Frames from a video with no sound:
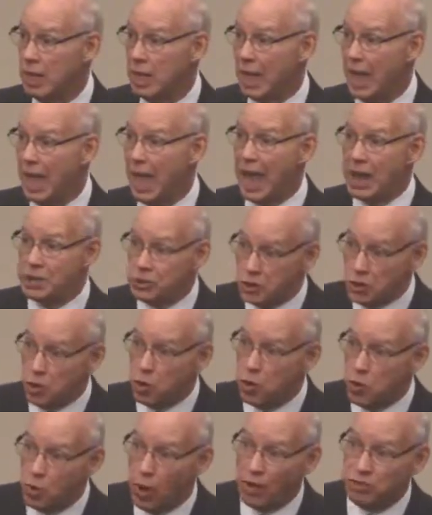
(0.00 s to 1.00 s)
And
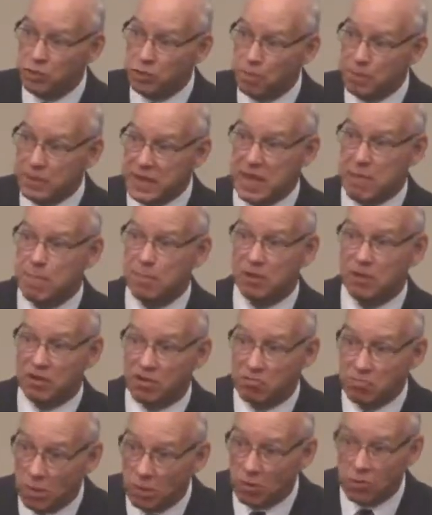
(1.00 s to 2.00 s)
do what the people
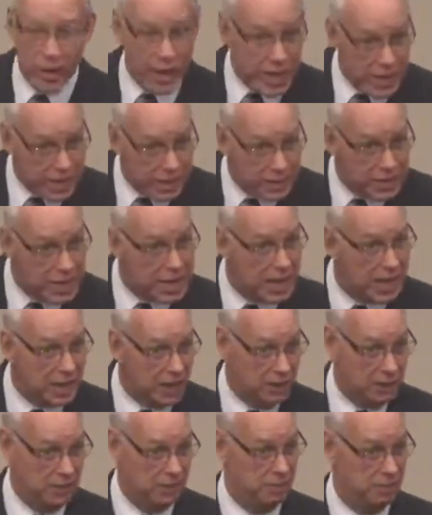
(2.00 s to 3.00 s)
of Berea
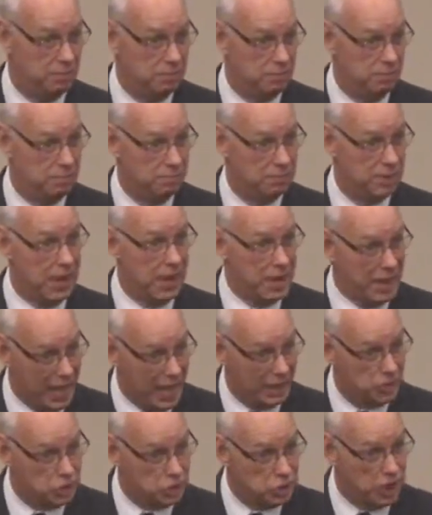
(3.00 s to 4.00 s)
did in
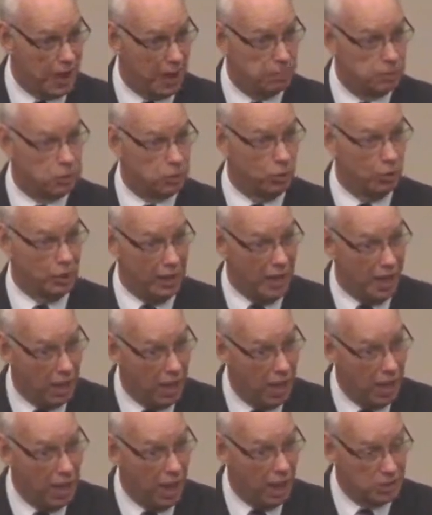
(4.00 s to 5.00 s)
Acts chapter
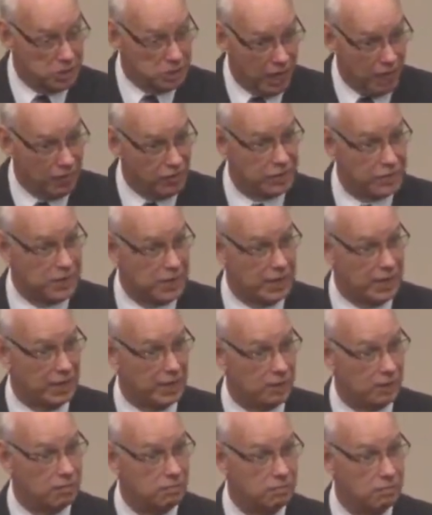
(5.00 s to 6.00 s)

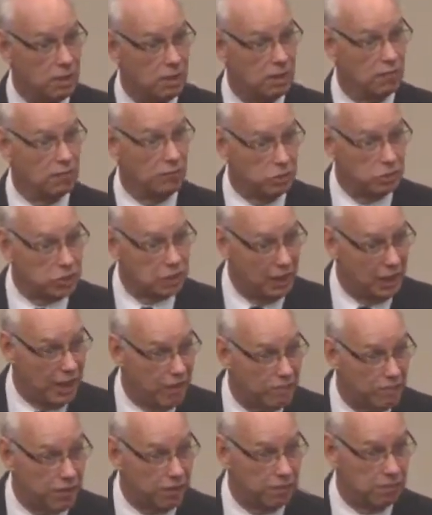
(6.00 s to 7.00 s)
17, verse
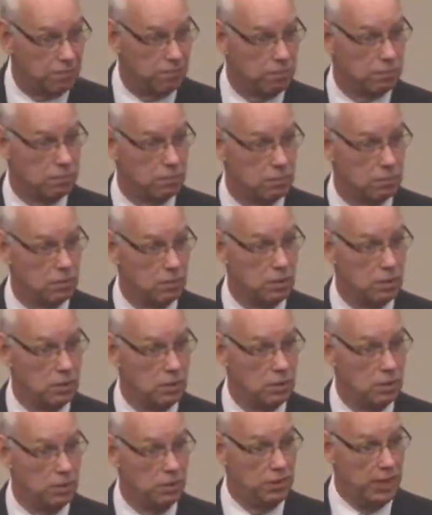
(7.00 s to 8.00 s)
11.
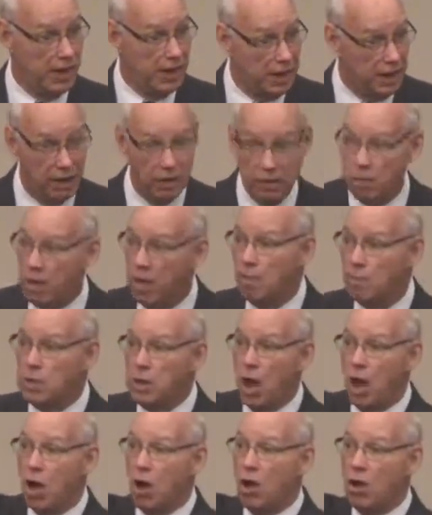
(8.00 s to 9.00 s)
There,
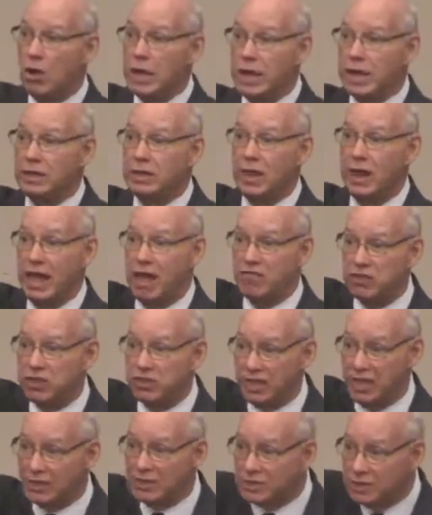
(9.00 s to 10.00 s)
Paul had left
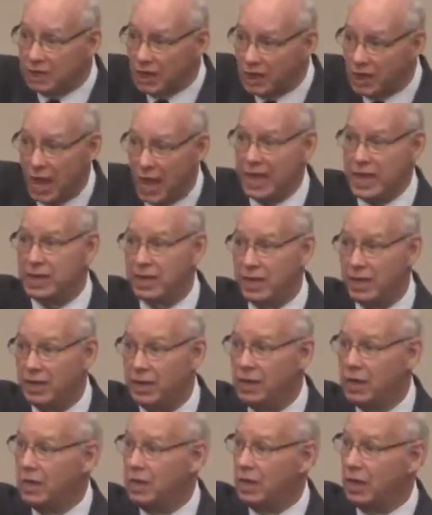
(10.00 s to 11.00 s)
Thessalonica
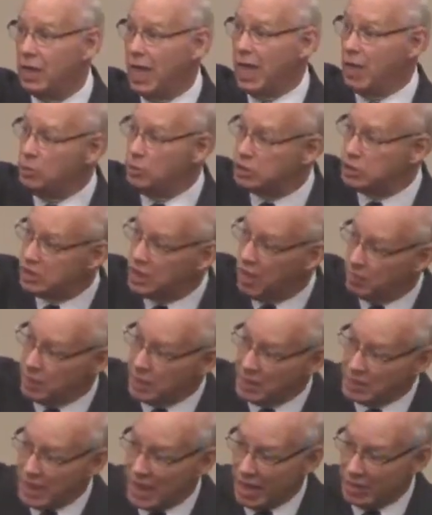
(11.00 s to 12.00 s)
and was
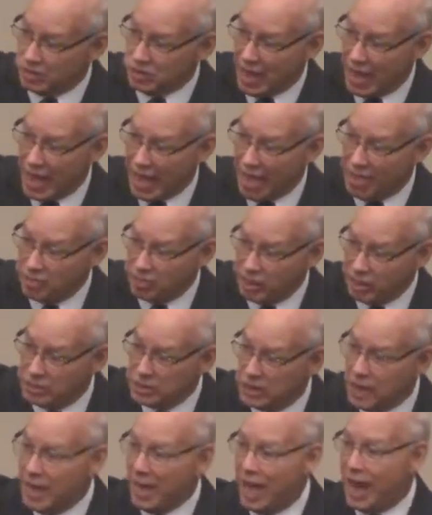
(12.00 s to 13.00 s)
coming down to Athens,
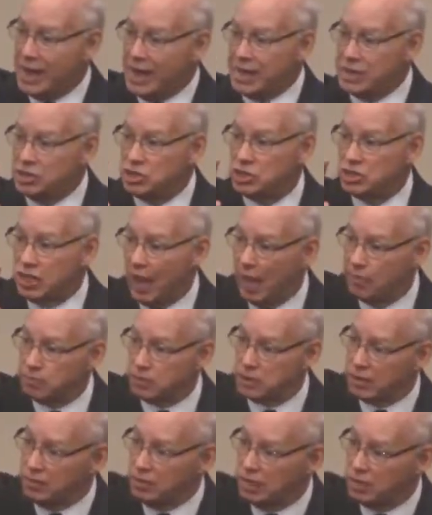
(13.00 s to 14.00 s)
and he stopped
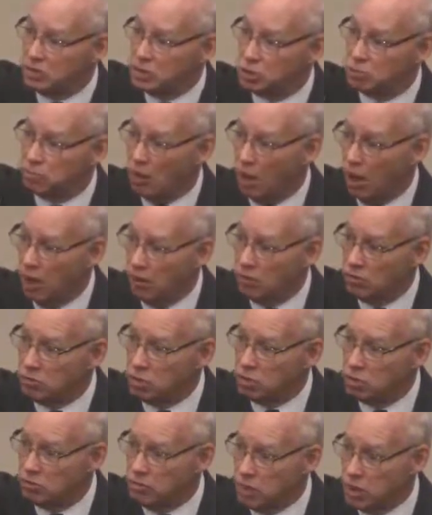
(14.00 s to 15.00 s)
in this small
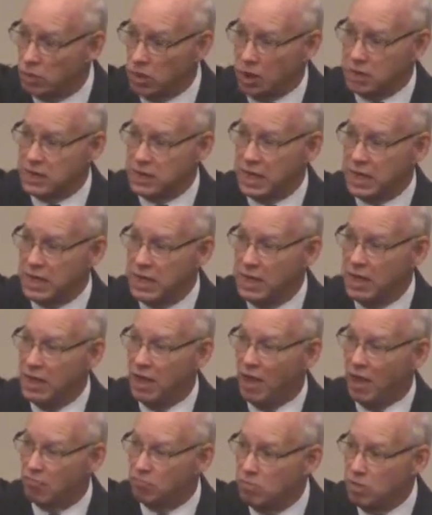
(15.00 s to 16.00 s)
community
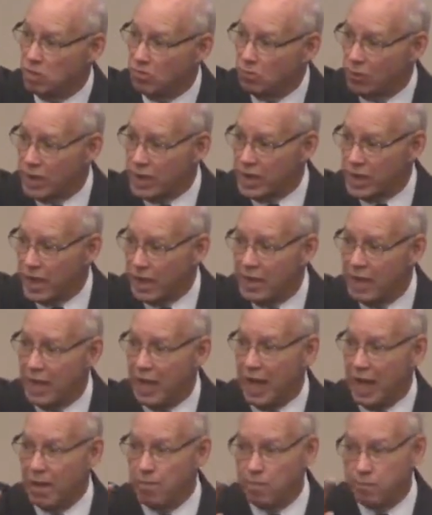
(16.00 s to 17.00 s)
of Berea
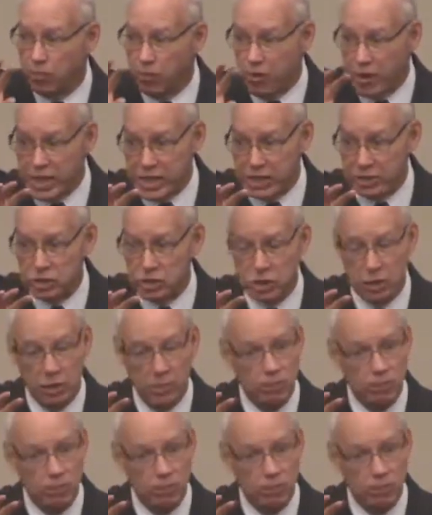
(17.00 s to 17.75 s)
and preached.